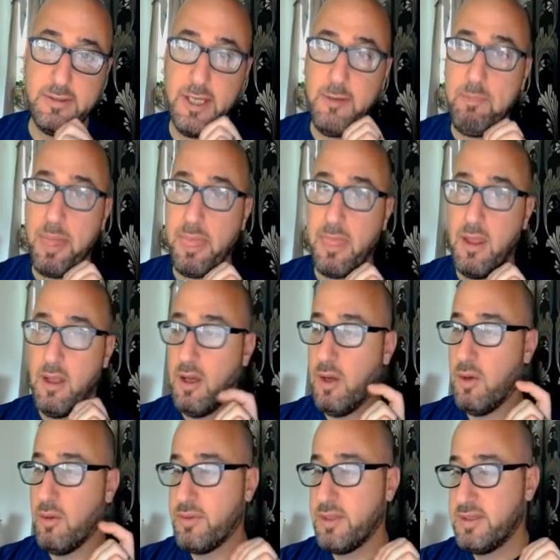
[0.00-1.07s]
Yeah
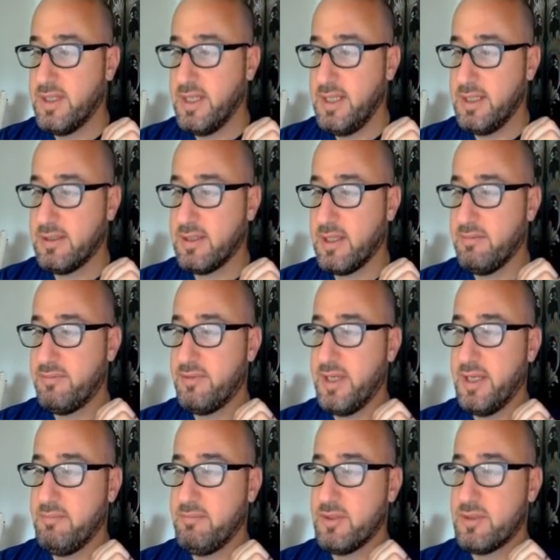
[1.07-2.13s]
on the daily time
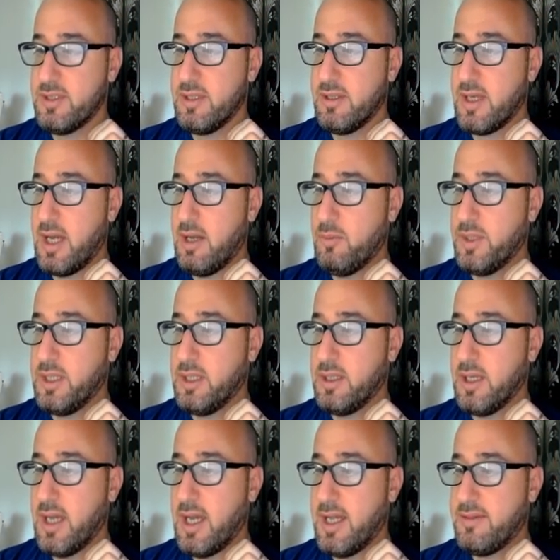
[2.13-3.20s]
frame, you see that
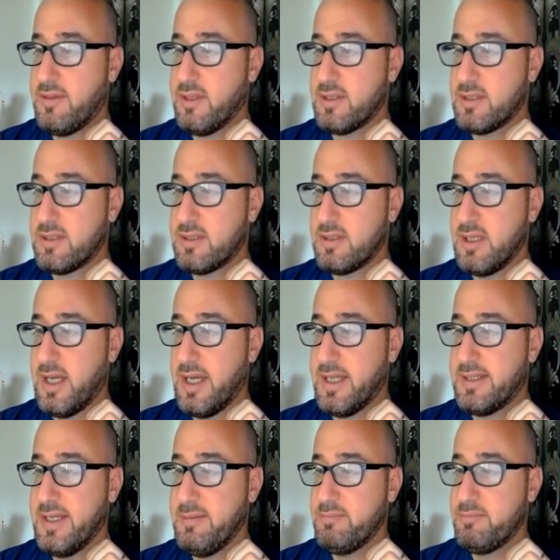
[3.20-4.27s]
we had this uh,
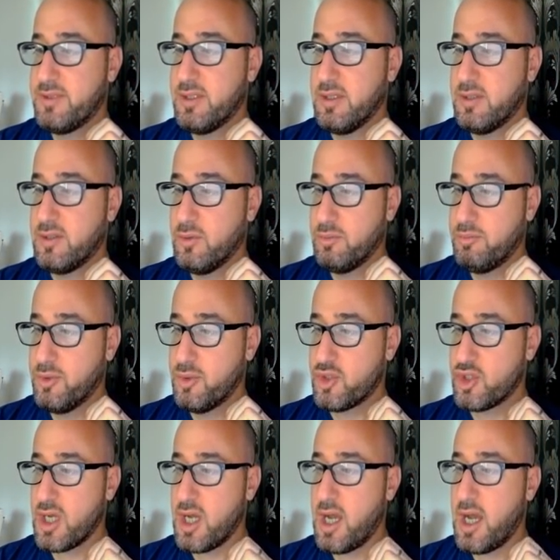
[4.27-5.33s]
attempt to
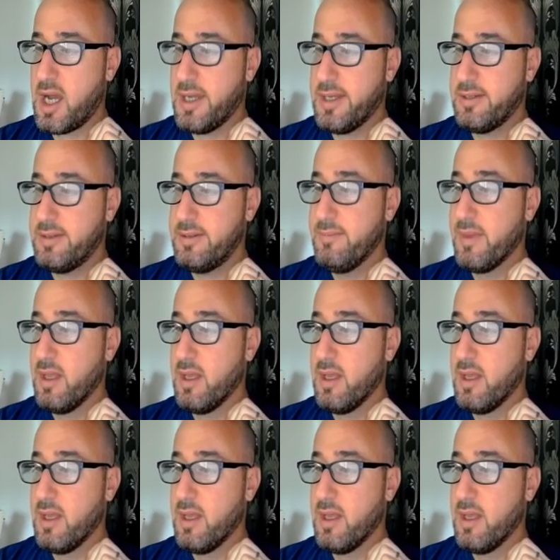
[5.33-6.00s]
push higher,